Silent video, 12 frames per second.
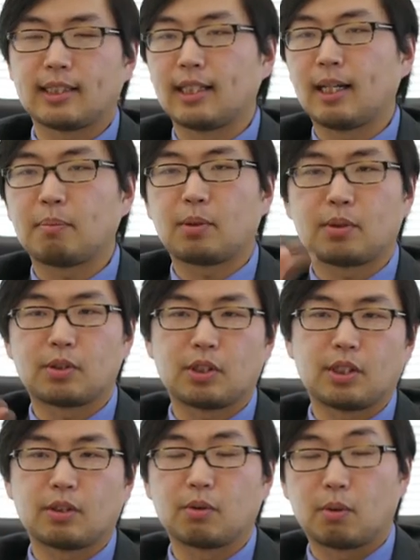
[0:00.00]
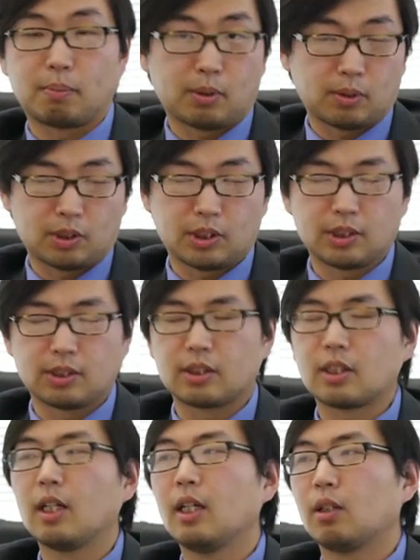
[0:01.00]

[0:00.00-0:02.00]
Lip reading: and that person or persons